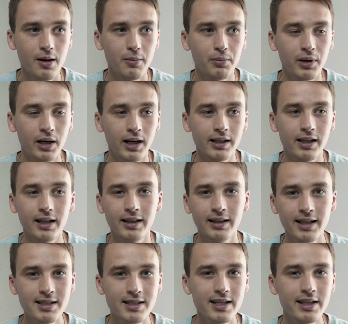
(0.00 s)
But
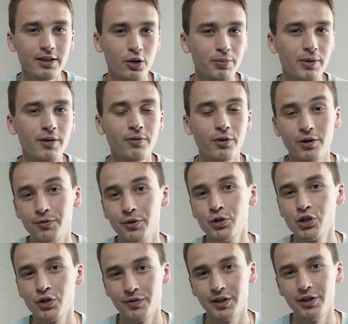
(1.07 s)
that's a topic for a
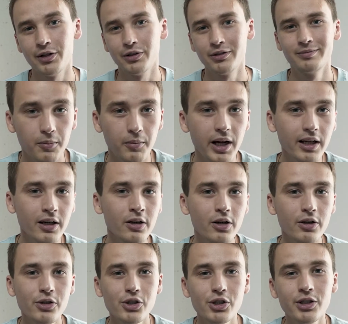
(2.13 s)
future video. My
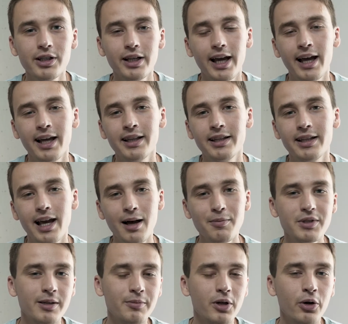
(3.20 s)
conclusion and the
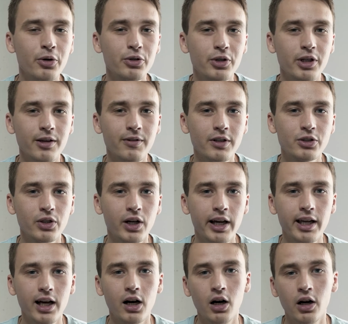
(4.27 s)
apps I'm going to give a
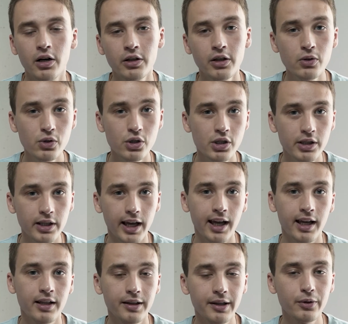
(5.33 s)
try are Notion
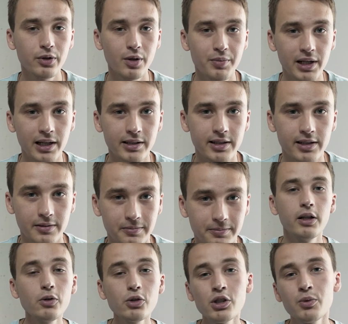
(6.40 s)
and Notability.
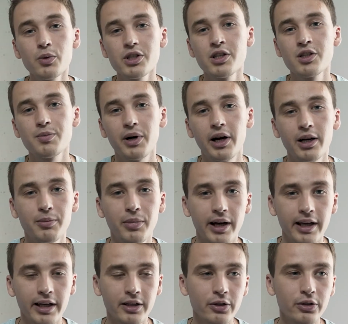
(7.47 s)
Notion was inspired by
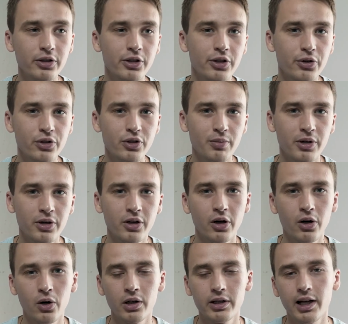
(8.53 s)
another YouTuber
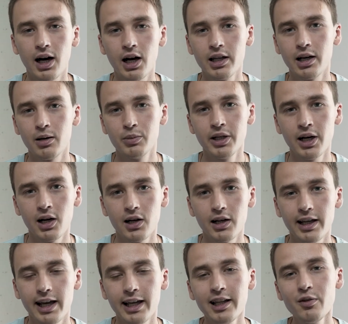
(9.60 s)
called Ali
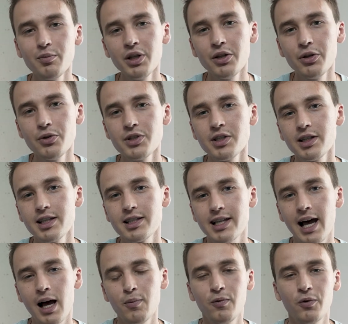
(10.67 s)
Abdal, and I've been using this
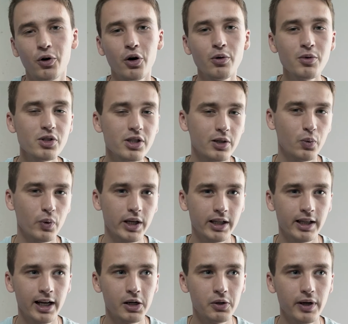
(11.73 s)
app for almost a
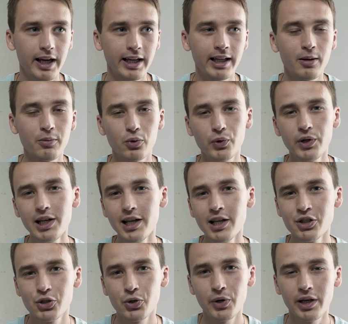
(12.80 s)
week now and I'm really
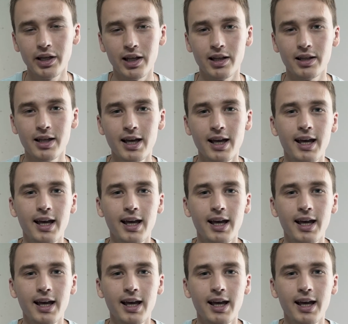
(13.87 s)
enjoying it.